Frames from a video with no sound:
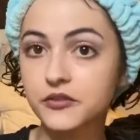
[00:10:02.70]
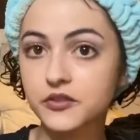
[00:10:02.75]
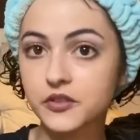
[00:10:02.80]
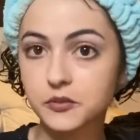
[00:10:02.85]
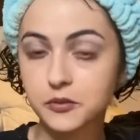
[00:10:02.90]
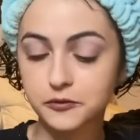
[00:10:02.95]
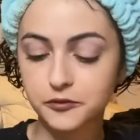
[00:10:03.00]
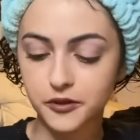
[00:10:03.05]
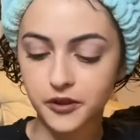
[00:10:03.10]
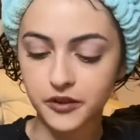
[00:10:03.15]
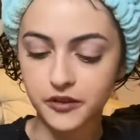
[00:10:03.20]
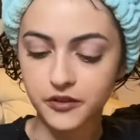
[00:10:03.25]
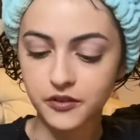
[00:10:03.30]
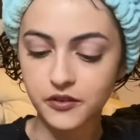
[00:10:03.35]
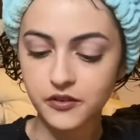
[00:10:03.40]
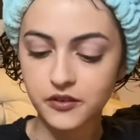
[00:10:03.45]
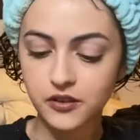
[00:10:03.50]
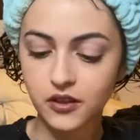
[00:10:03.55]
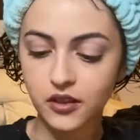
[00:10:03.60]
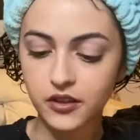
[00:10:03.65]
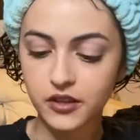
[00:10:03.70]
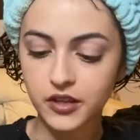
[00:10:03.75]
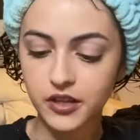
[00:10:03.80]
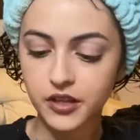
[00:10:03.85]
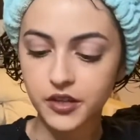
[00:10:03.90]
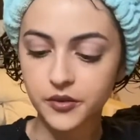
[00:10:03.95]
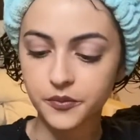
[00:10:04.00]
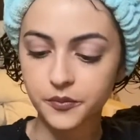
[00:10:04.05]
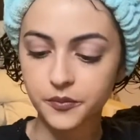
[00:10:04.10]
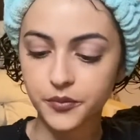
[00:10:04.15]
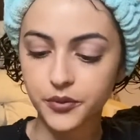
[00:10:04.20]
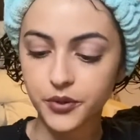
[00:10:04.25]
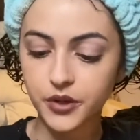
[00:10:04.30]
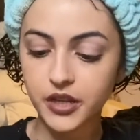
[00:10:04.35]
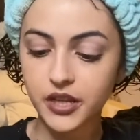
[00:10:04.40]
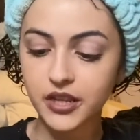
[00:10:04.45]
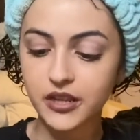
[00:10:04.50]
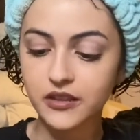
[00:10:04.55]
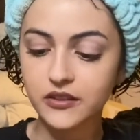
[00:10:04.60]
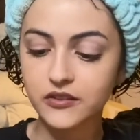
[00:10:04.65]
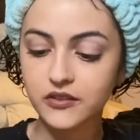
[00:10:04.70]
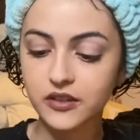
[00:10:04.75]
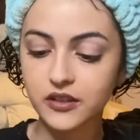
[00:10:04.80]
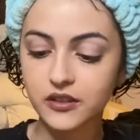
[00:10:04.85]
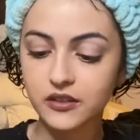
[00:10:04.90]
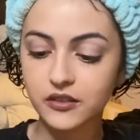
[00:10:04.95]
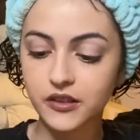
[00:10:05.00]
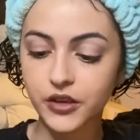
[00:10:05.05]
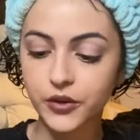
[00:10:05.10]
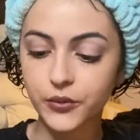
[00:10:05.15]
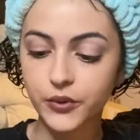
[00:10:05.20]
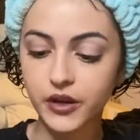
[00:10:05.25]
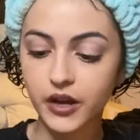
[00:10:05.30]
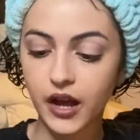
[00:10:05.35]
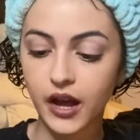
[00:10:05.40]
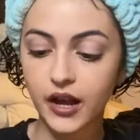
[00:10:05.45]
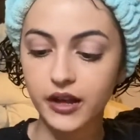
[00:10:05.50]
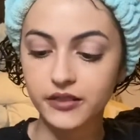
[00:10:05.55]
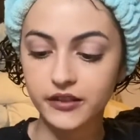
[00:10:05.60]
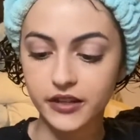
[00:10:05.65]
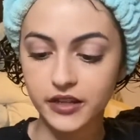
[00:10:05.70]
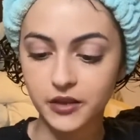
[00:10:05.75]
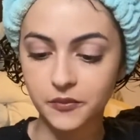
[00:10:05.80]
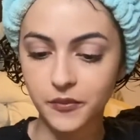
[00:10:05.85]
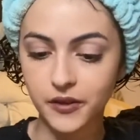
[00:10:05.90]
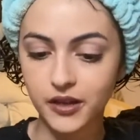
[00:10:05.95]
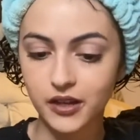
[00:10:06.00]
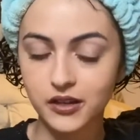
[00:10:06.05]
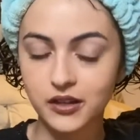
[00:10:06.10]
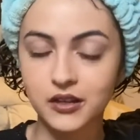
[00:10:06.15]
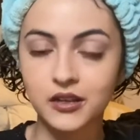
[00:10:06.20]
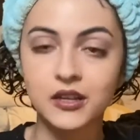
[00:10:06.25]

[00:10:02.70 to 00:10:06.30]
this before. This is Clinique Pretty Easy Liquid Eyelining Pen.